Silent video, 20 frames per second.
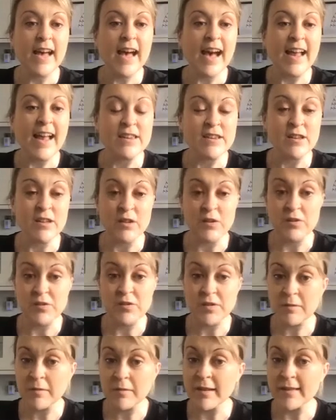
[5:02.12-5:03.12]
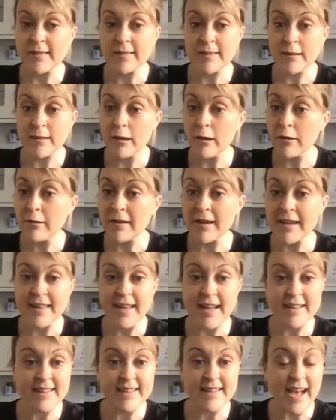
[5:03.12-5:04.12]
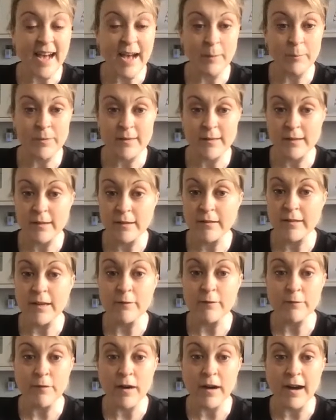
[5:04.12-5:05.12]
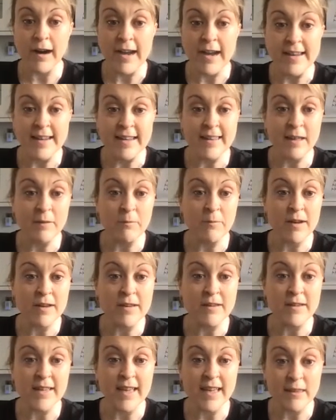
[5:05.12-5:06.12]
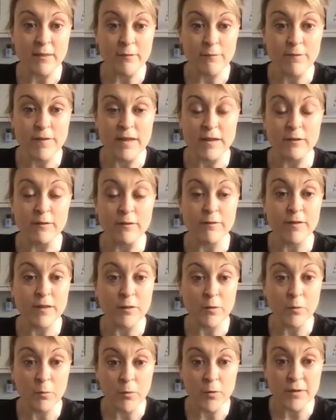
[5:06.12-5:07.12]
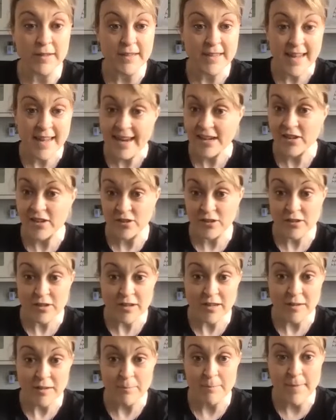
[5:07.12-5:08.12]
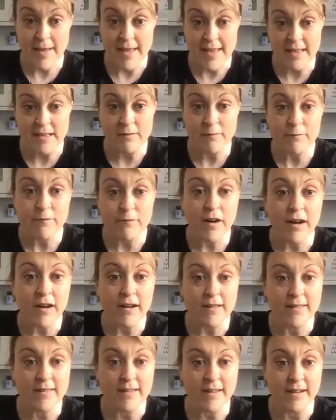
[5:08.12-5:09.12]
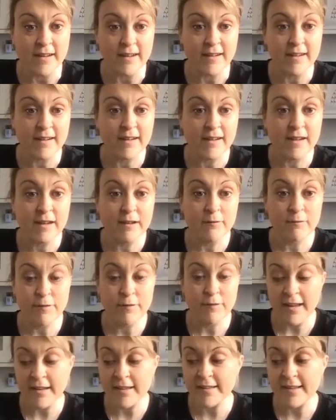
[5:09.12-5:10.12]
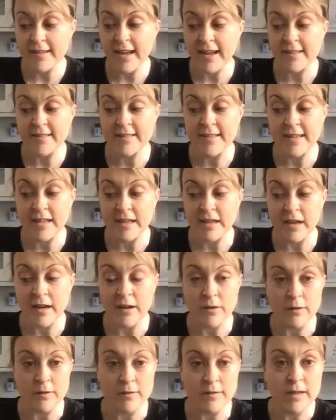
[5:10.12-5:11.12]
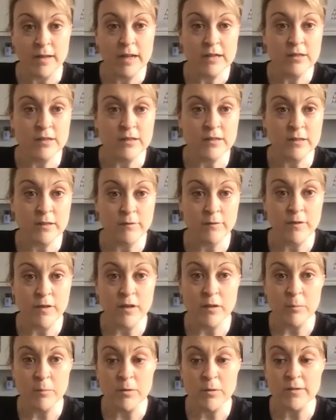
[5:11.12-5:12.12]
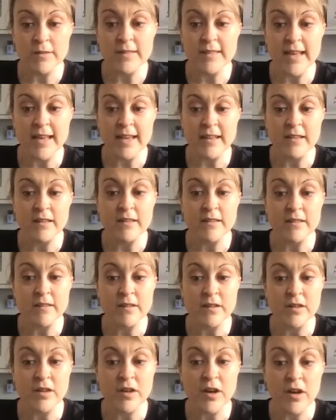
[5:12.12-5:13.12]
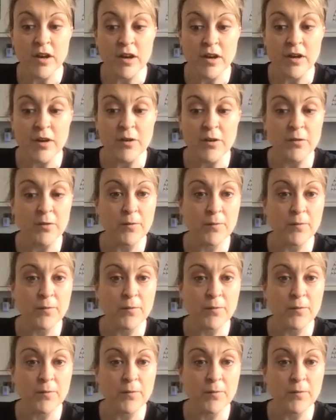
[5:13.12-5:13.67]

and you can do it slowly. That's absolutely fine. And then when you get the feel for the coordination, you can make it faster. Fantastic, girls. Just a few more seconds to go.